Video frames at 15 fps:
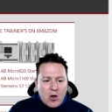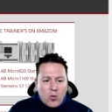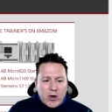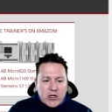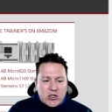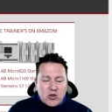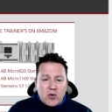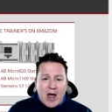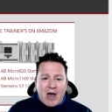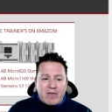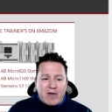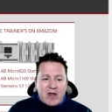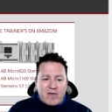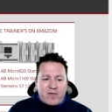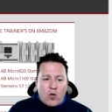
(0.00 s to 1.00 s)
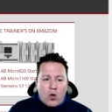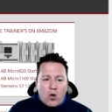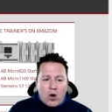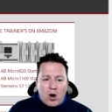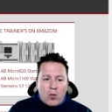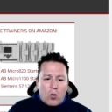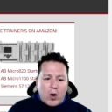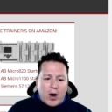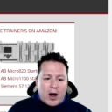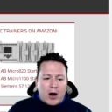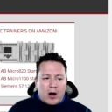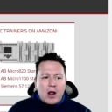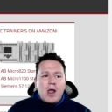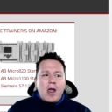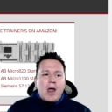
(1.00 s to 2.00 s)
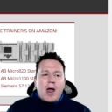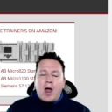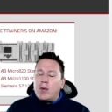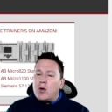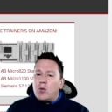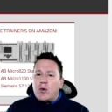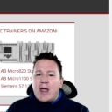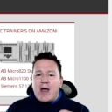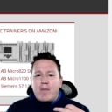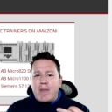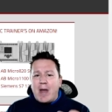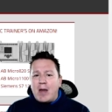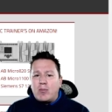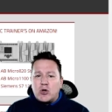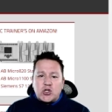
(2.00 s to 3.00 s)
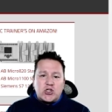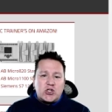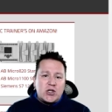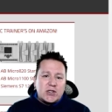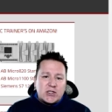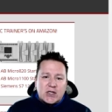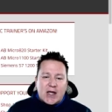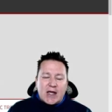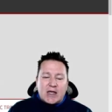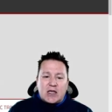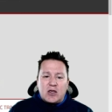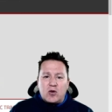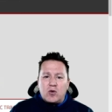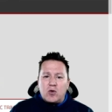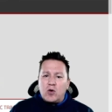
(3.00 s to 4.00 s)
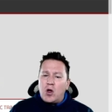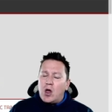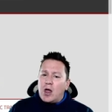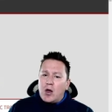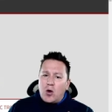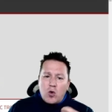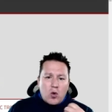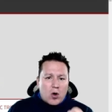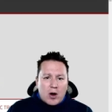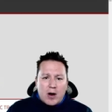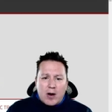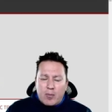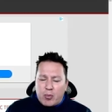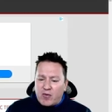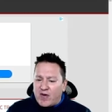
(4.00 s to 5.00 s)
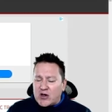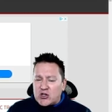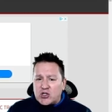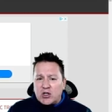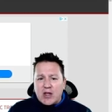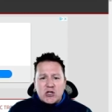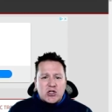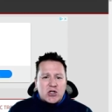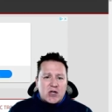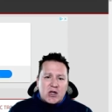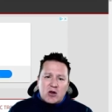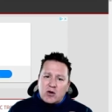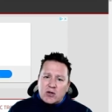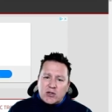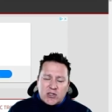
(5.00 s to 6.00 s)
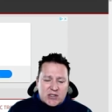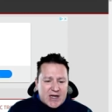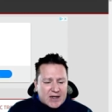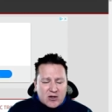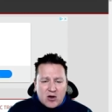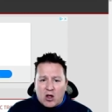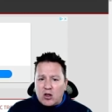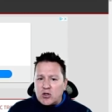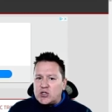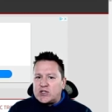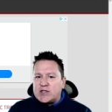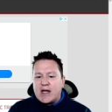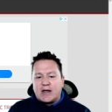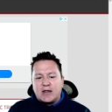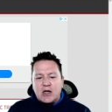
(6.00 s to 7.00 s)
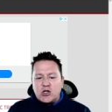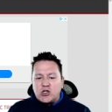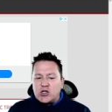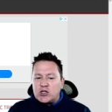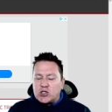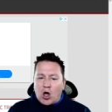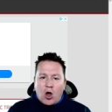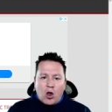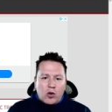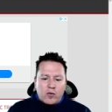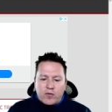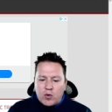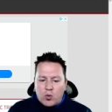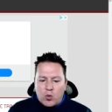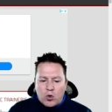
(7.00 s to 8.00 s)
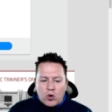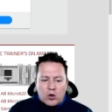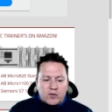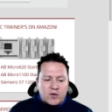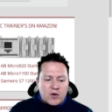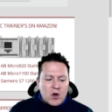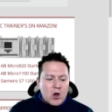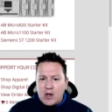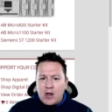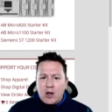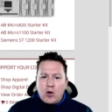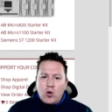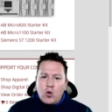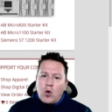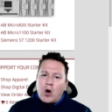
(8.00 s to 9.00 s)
We do have a forum where, I mean, we have members just like you who are professional engineers, technologists, technicians all over the world who